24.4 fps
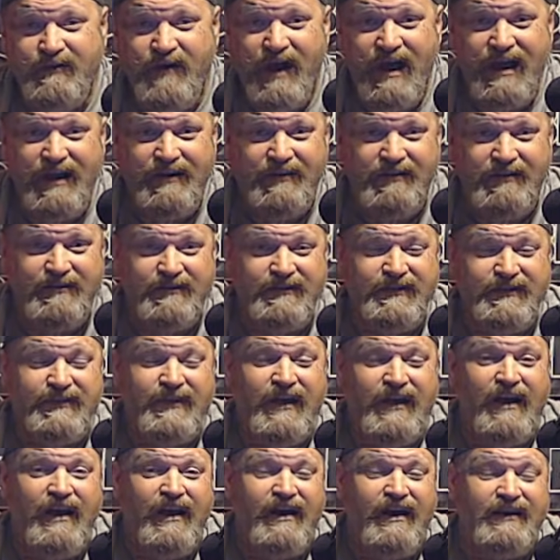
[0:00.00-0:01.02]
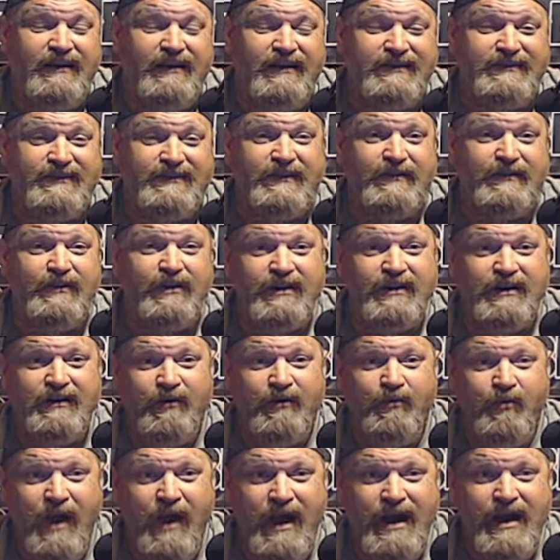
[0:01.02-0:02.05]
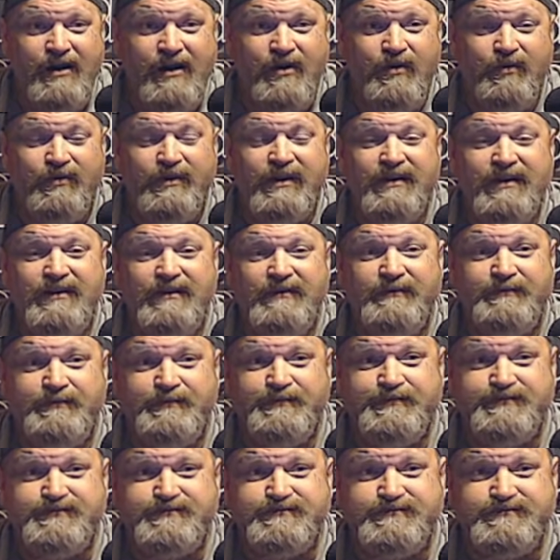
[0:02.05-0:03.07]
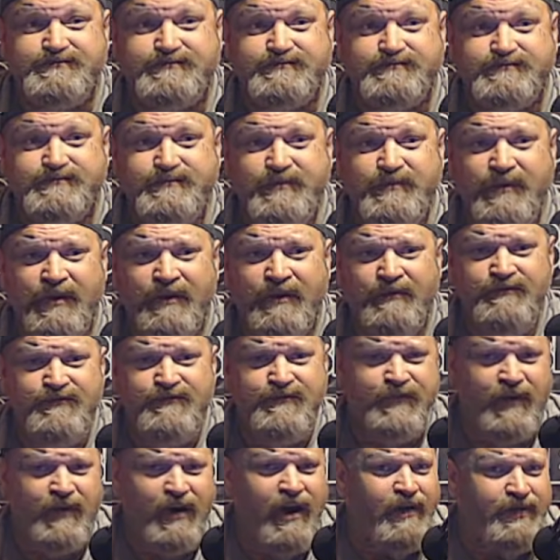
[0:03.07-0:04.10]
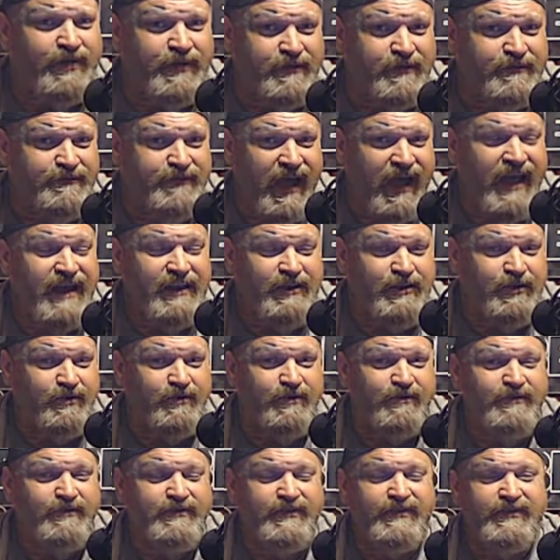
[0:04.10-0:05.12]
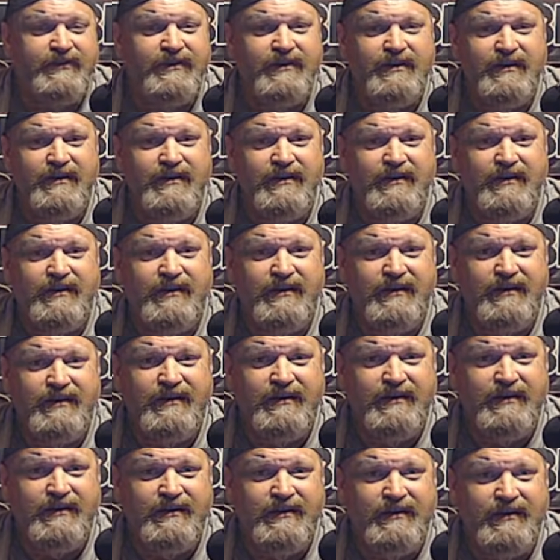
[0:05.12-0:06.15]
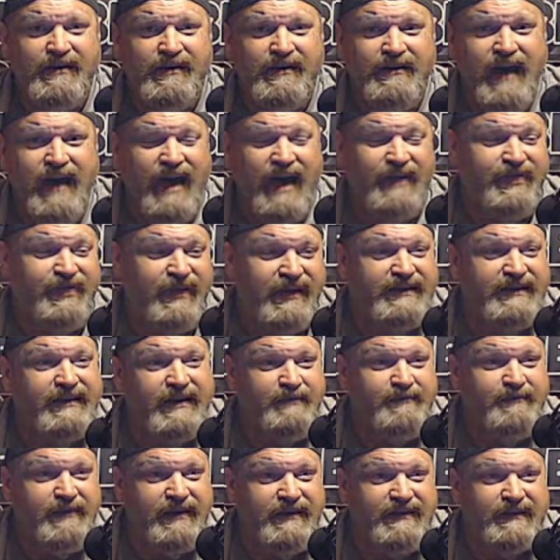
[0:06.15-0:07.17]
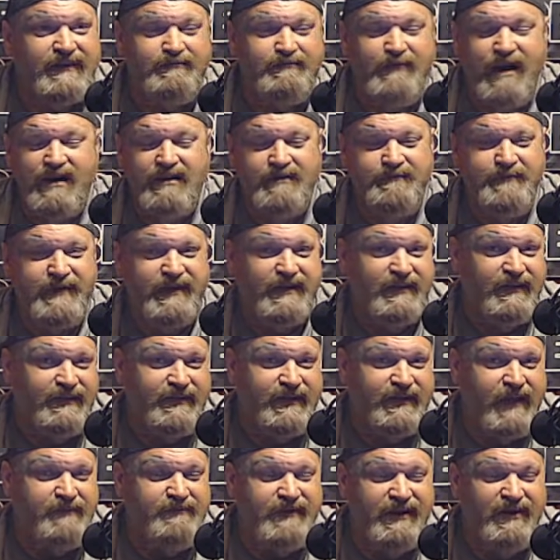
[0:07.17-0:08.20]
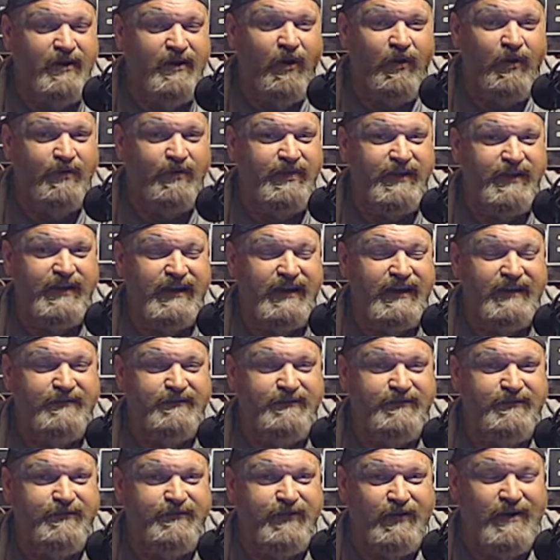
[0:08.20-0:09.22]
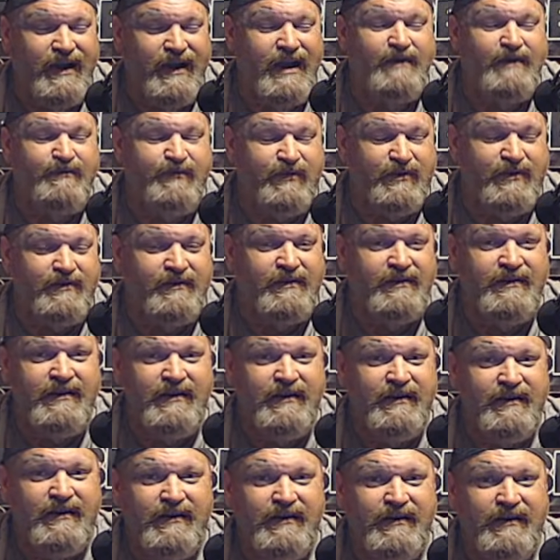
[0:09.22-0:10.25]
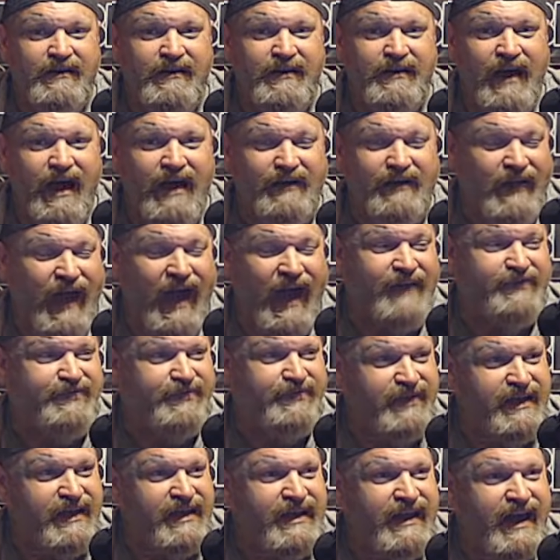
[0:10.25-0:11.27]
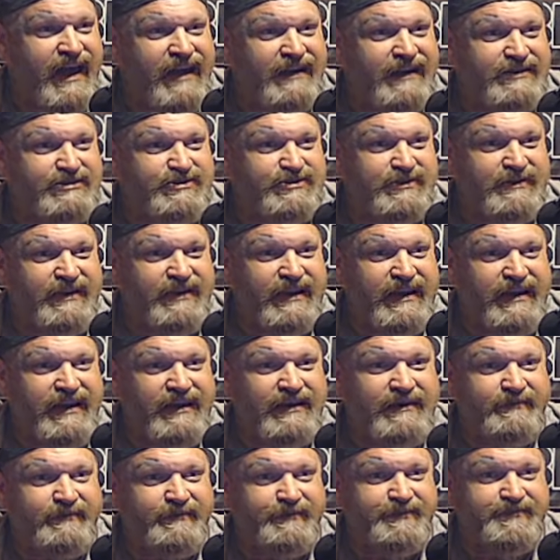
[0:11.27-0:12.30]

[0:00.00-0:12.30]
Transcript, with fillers: Riders is looking around for other venues. I think it'd be smart because they've been holding it forever. I think actually